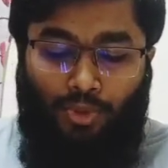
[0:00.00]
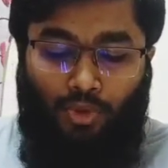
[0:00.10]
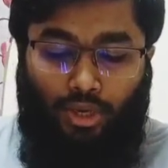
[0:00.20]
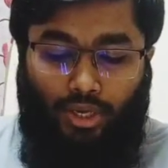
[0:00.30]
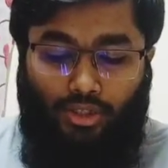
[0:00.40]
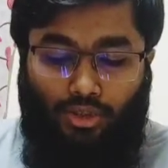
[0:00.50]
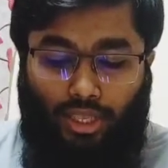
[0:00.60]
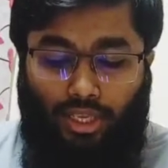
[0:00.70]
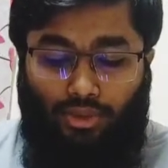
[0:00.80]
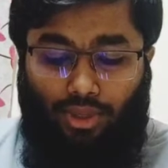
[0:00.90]
Okay, so
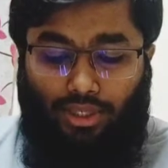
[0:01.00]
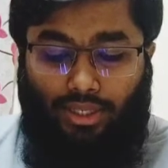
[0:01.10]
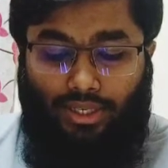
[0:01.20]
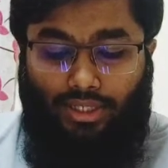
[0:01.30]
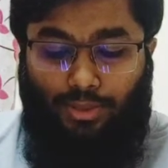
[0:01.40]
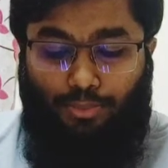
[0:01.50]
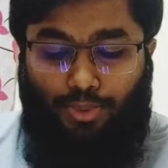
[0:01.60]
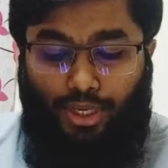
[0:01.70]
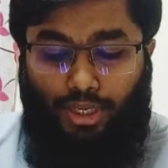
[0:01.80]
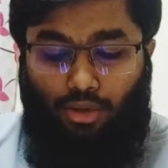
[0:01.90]
it will decrease the
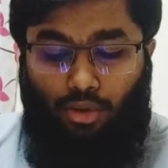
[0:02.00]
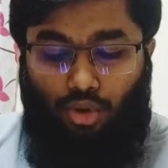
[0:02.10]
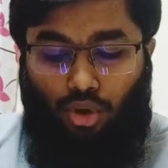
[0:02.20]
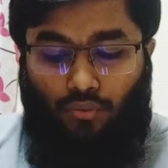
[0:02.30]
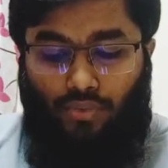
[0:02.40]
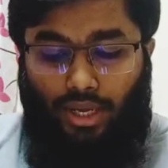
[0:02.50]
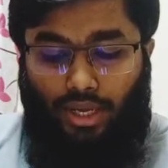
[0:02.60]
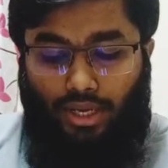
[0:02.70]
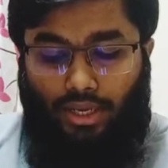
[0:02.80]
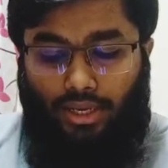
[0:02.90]
preload of
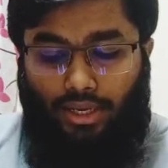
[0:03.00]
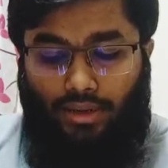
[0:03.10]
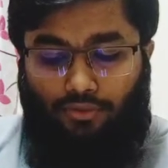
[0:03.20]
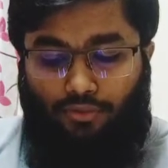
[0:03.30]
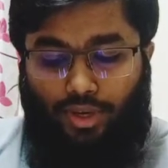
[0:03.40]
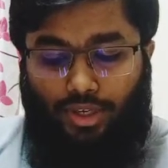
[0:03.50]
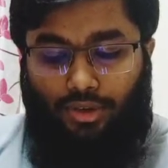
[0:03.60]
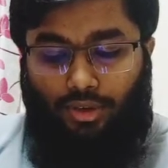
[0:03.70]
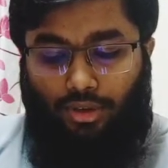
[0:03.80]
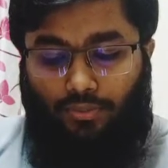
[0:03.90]
the left ventricle.